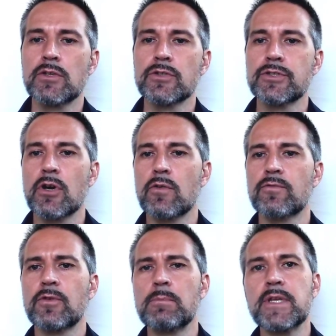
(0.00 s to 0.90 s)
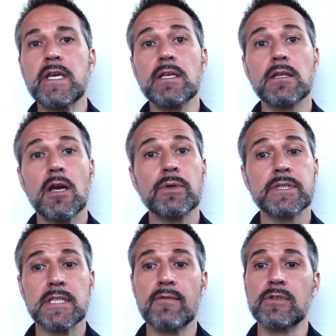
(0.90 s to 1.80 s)
So from the
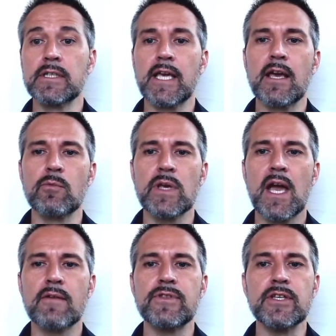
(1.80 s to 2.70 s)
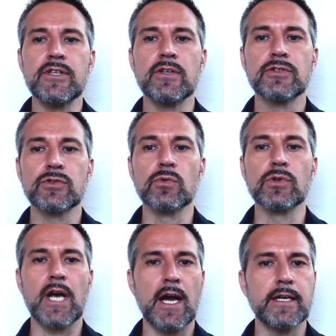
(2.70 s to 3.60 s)
lowest level again, we have the
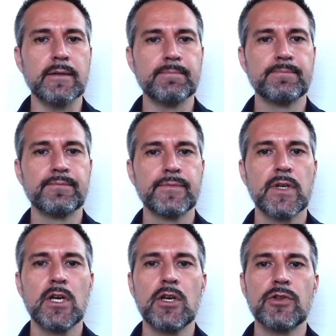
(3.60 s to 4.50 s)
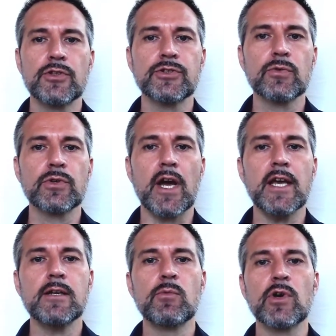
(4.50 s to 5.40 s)
sword item. The sword
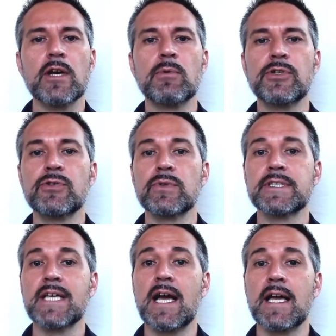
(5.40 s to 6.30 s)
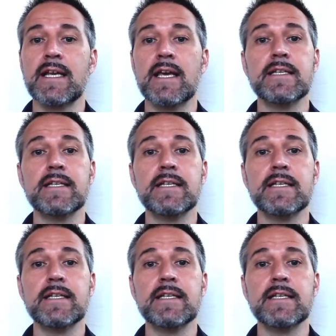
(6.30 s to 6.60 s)
item, we're able to assign a